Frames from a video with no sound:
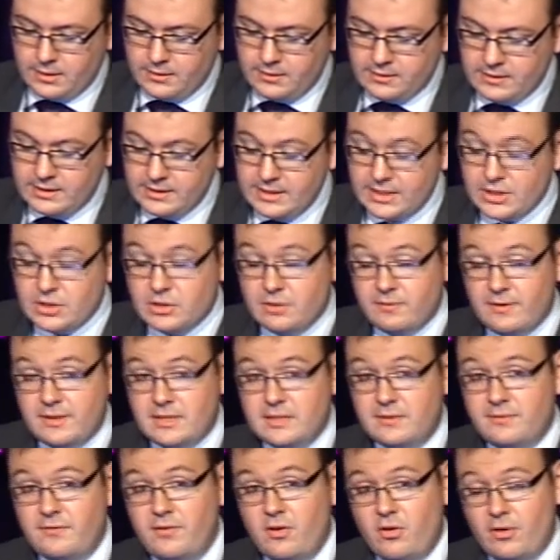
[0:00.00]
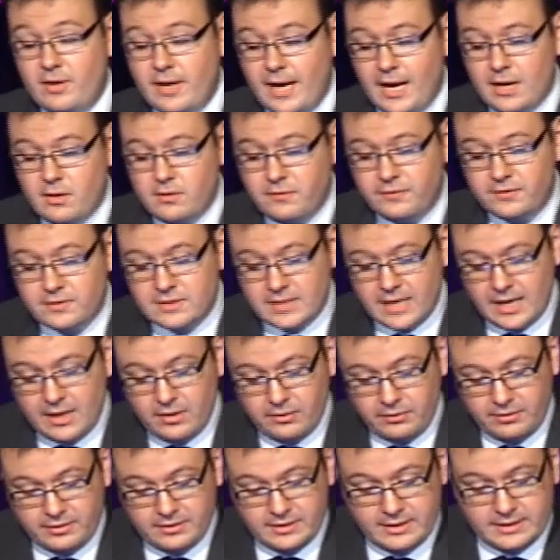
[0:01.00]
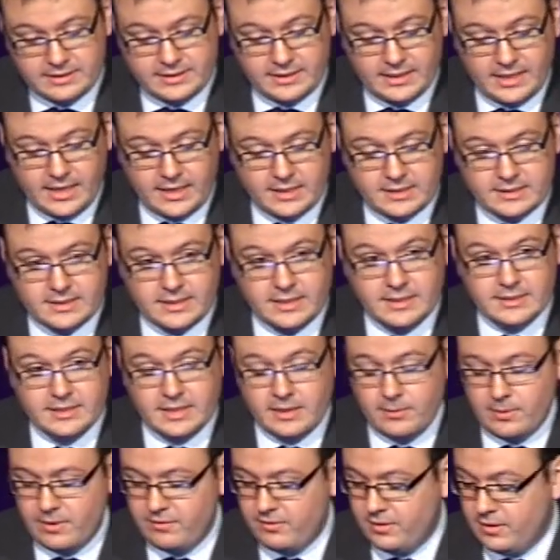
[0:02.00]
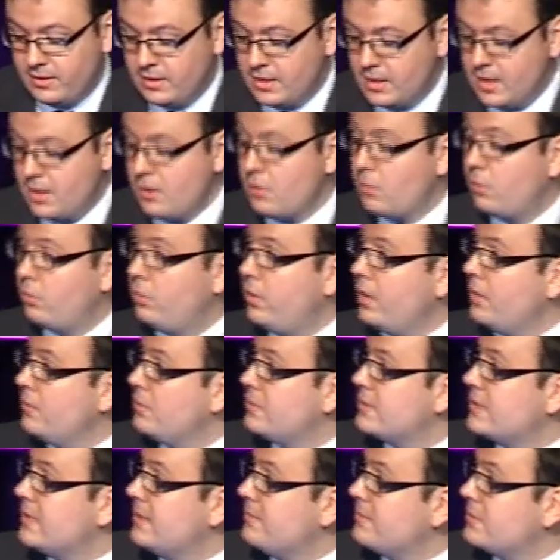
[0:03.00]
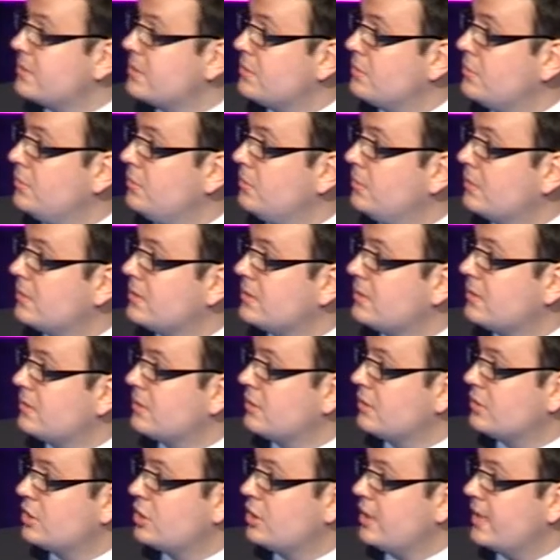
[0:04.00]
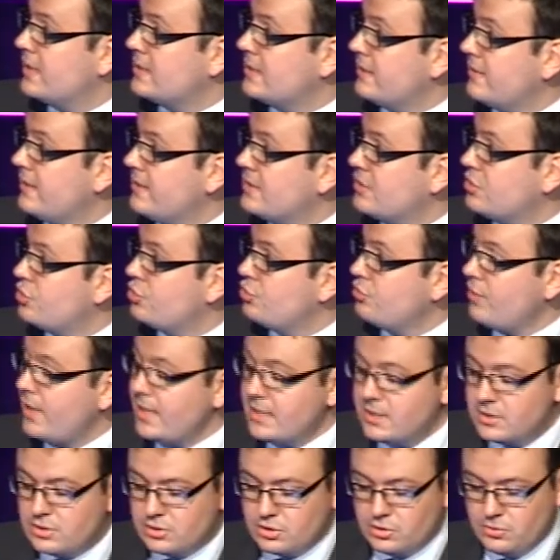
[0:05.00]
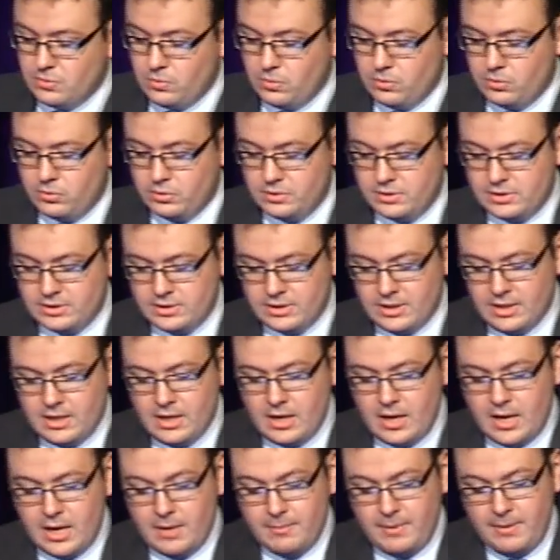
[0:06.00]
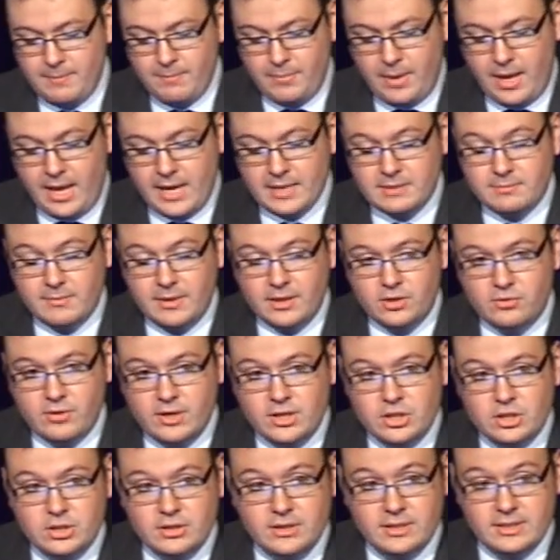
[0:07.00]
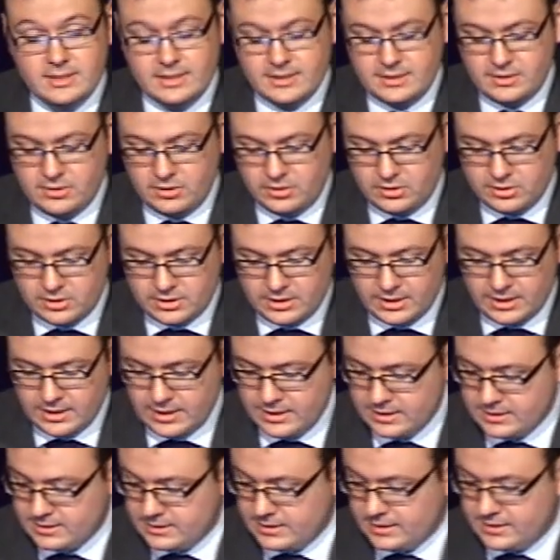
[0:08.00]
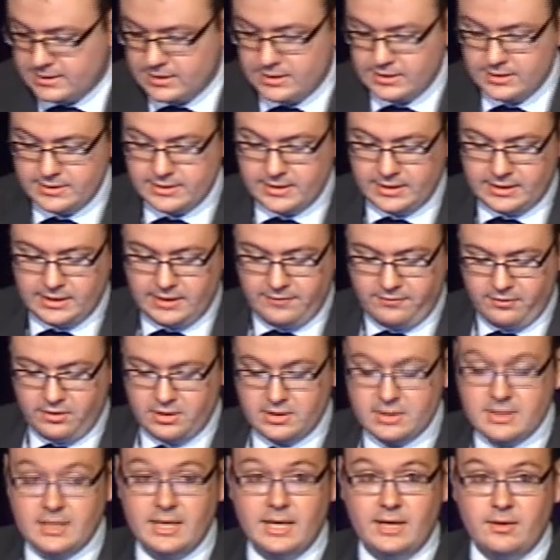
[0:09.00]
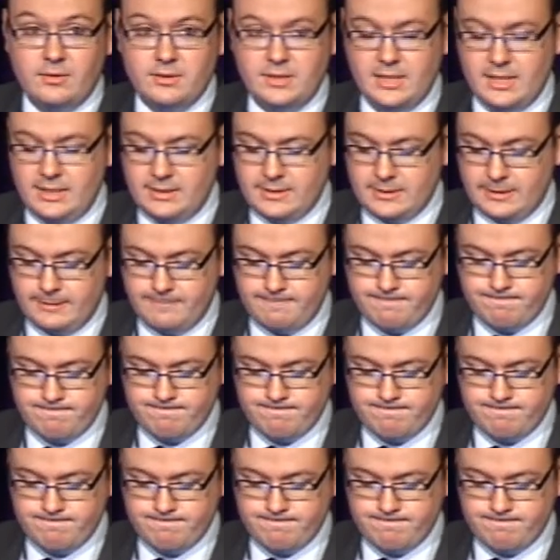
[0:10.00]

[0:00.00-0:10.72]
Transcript: The addition of interferon-alpha to healthy CACs, however, although seems to suggest that there's a trend towards impaired migration, this is not statistically significant in our data.